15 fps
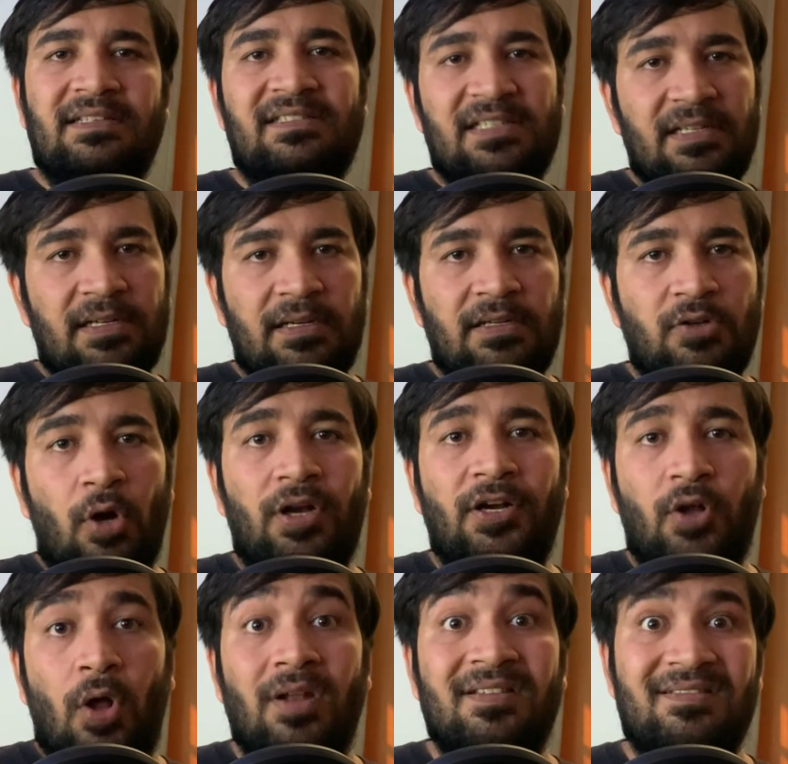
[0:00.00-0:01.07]
uh, not at
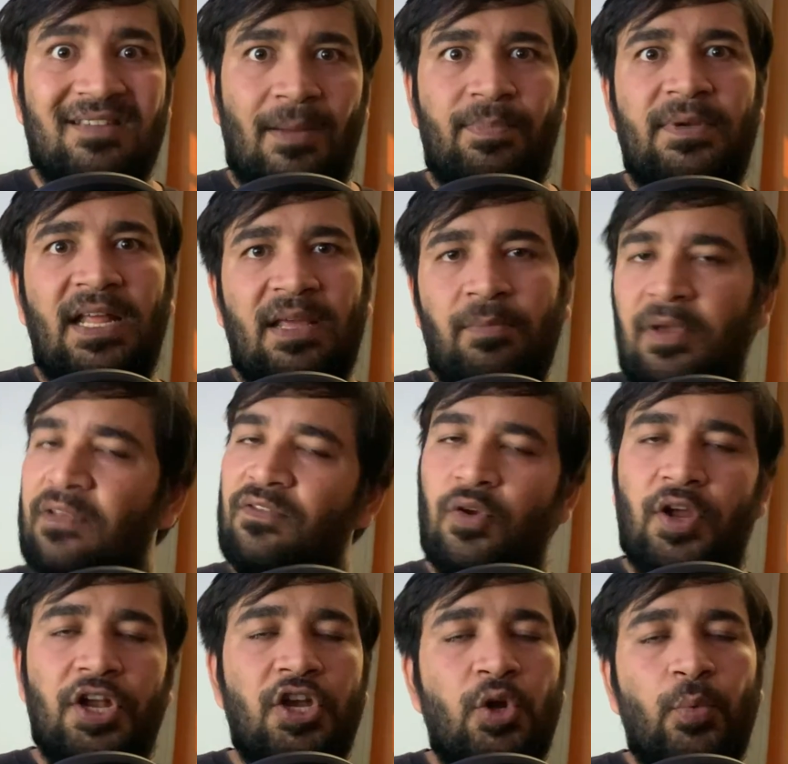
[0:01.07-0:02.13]
all scripting because you
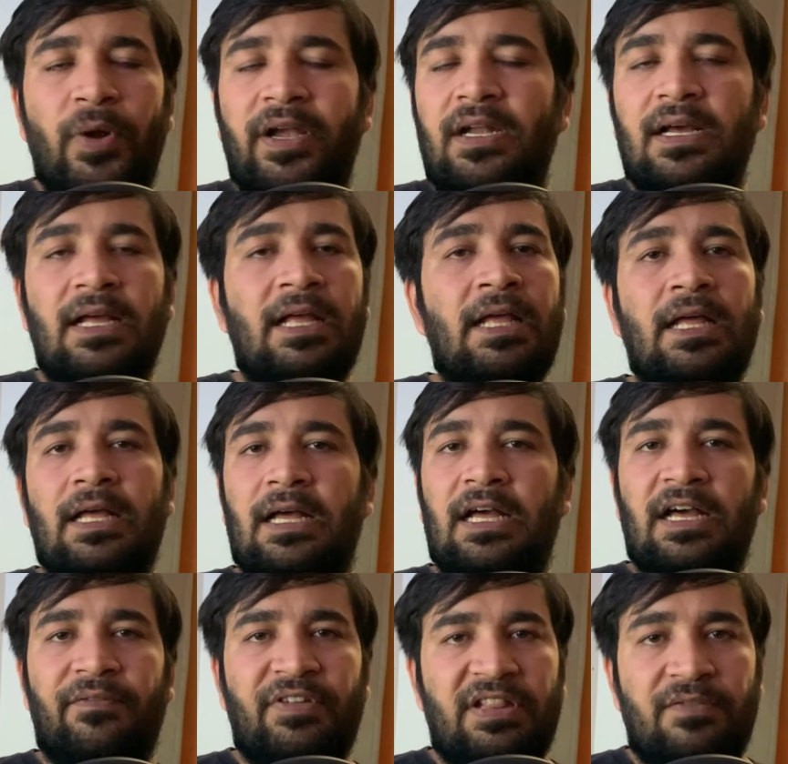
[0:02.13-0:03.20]
can do it uh,
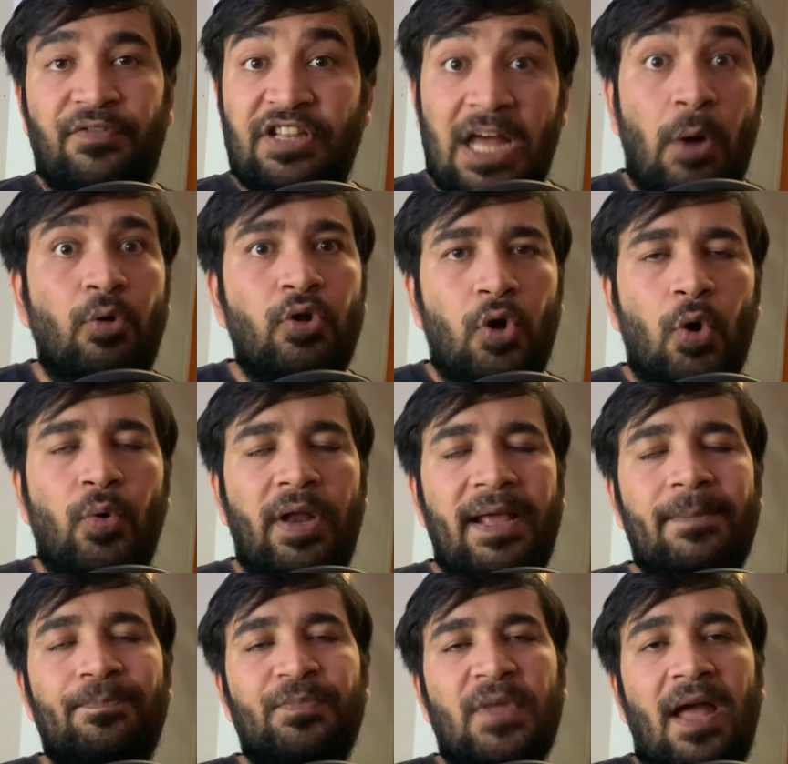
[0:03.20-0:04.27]
with, without
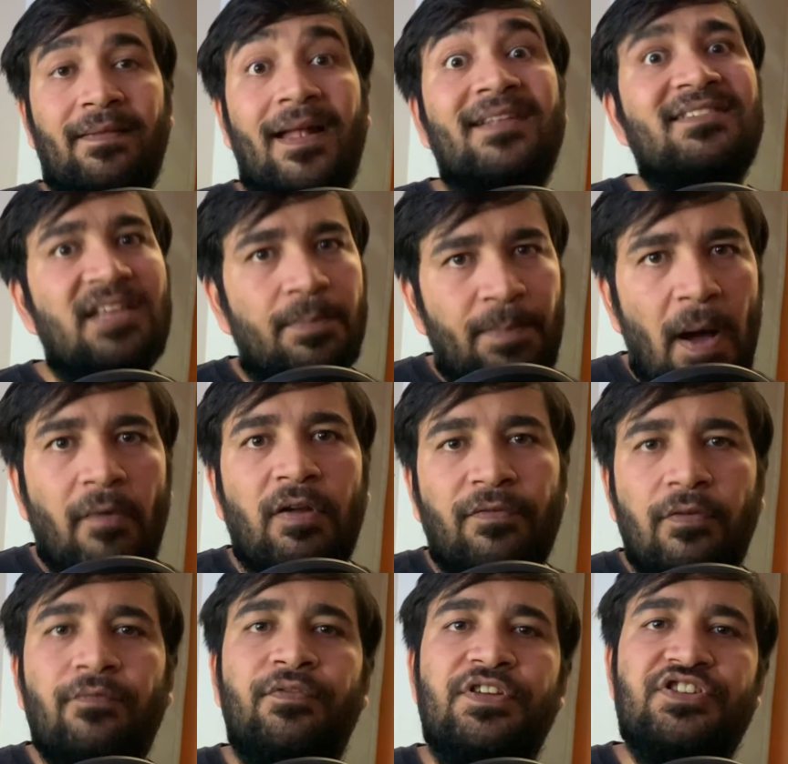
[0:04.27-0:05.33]
coding and that's a powerful
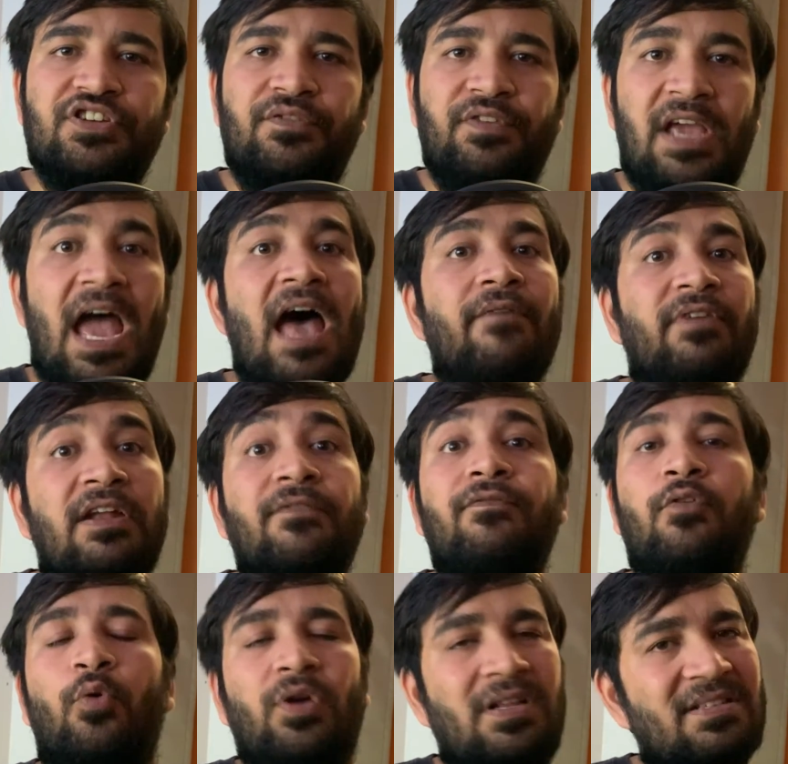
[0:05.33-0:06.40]
feature we have in
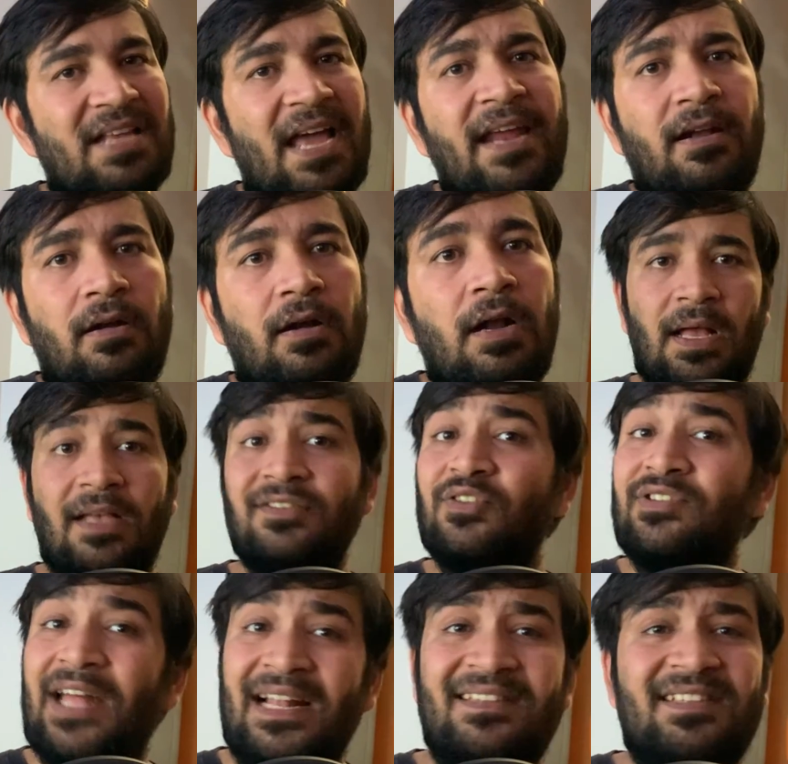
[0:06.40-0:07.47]
flow designer so
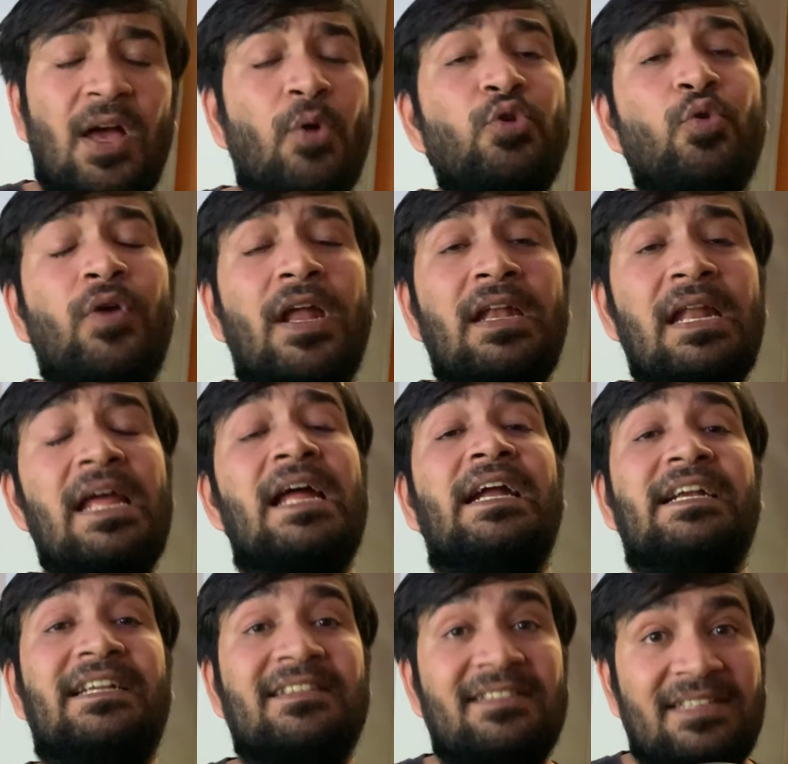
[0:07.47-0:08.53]
that's how you can
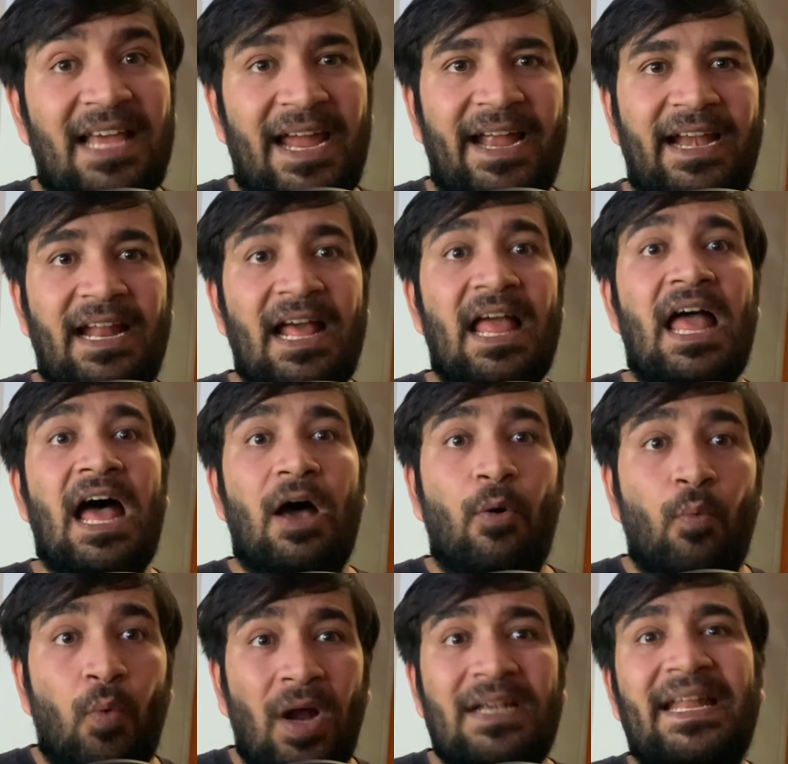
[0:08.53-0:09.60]
decide
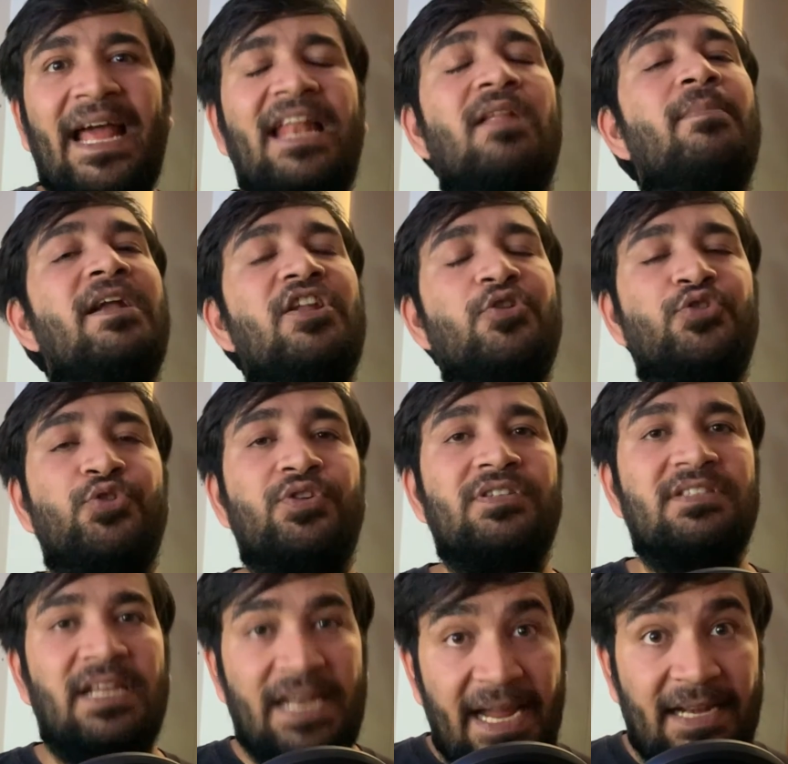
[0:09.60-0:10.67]
what element you should
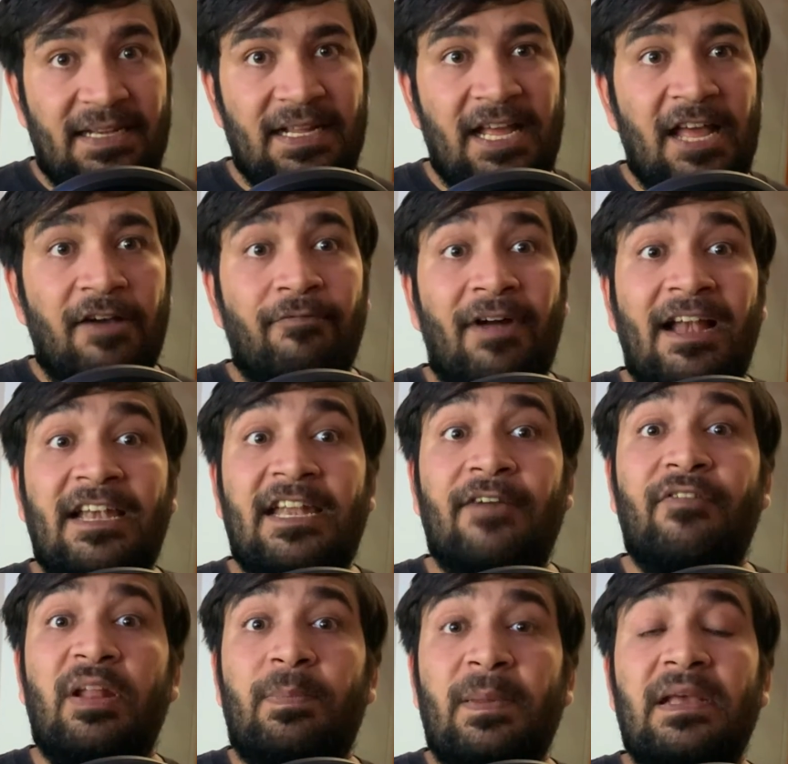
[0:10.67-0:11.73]
select while
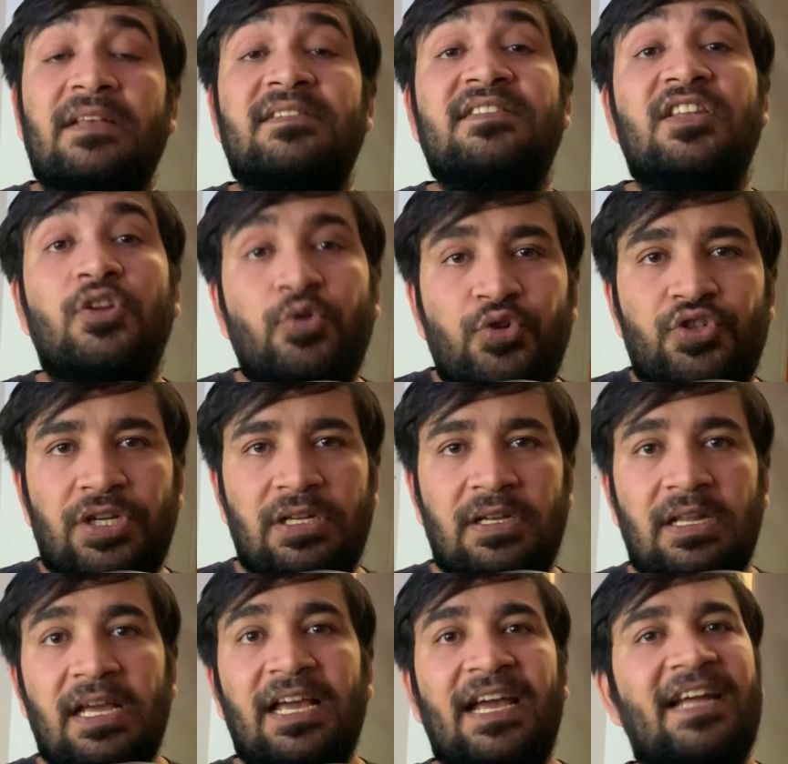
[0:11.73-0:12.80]
developing a solution
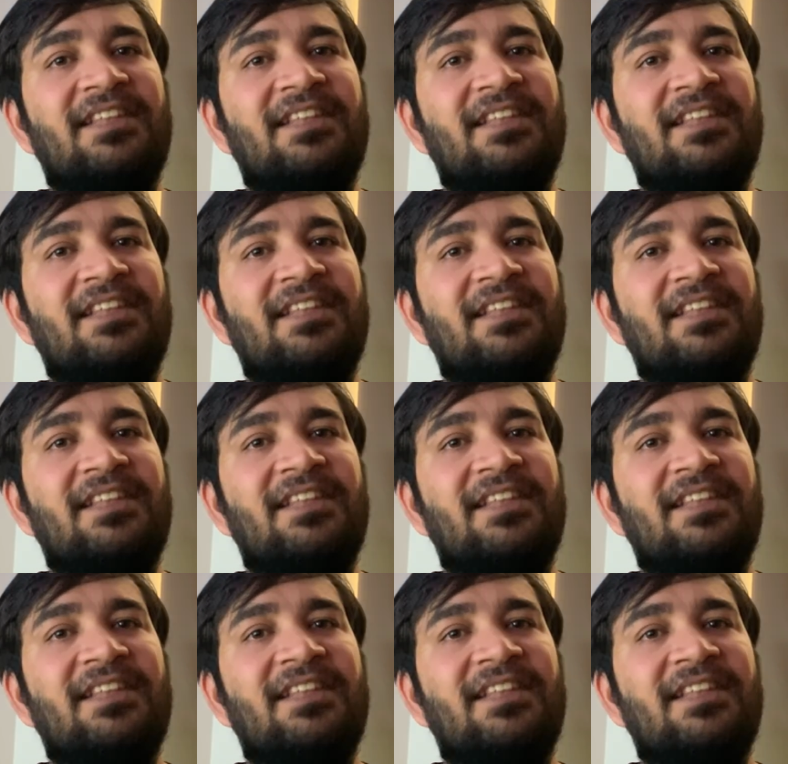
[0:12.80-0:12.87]
in